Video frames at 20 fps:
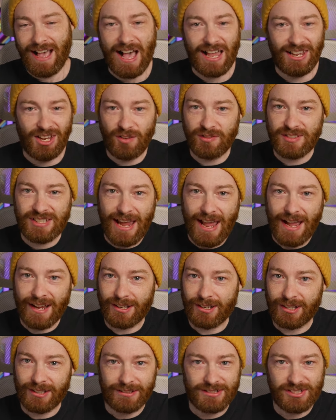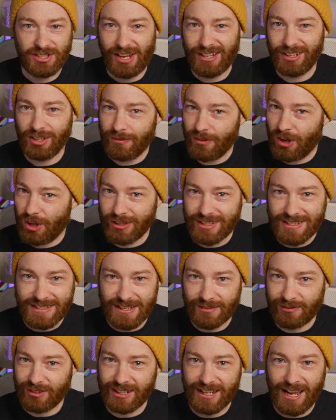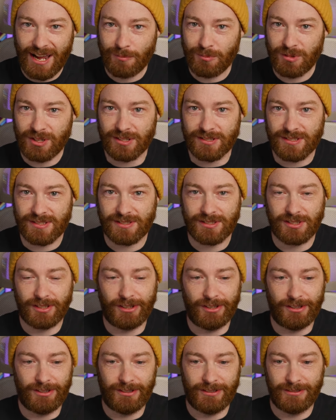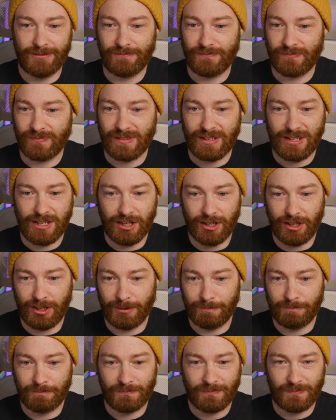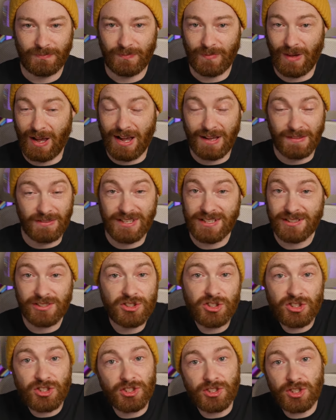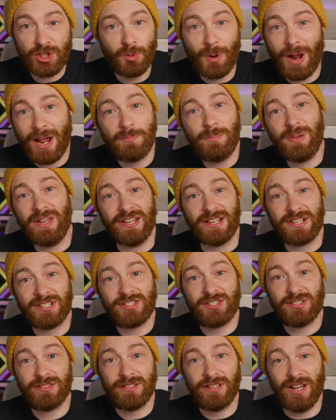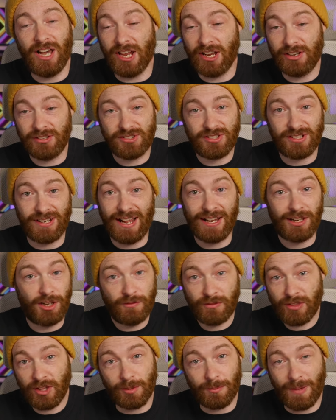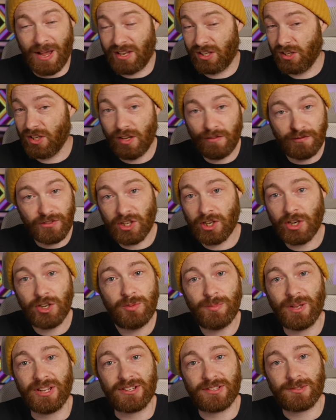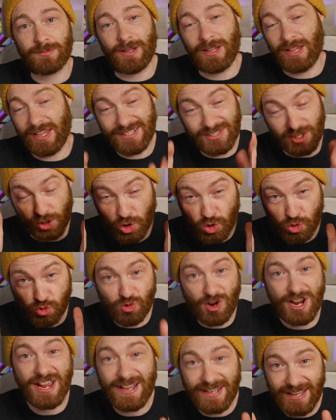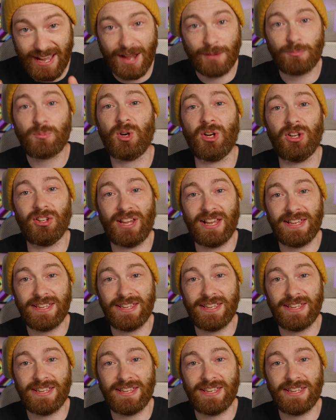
I love tech. So I love all these different cameras. So, you know, these are just the two I picked. And I love them. I love the Lumix. It's a great camera.